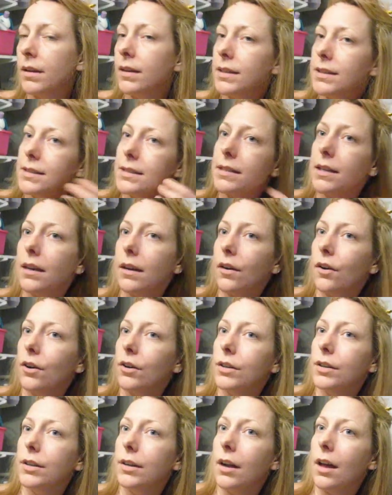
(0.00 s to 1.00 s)
You see it
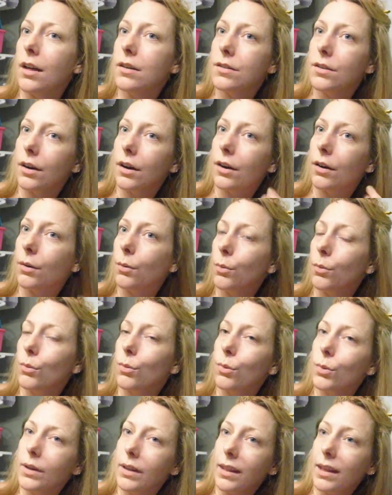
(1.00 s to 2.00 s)
curls it under
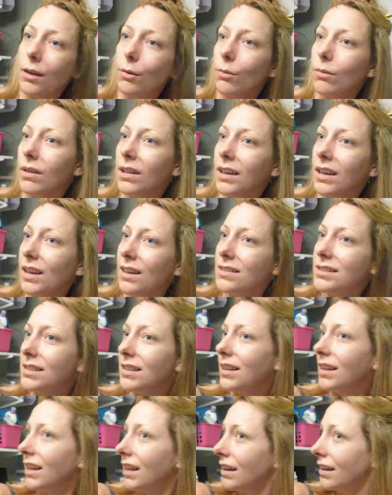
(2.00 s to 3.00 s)
really, really
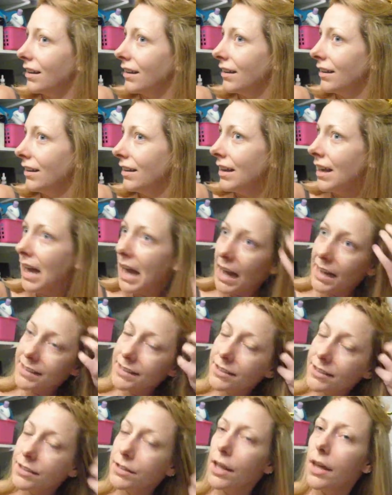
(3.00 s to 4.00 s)
easily
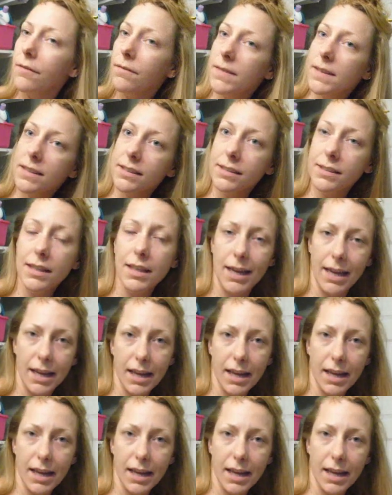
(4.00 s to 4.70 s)
flop this thing.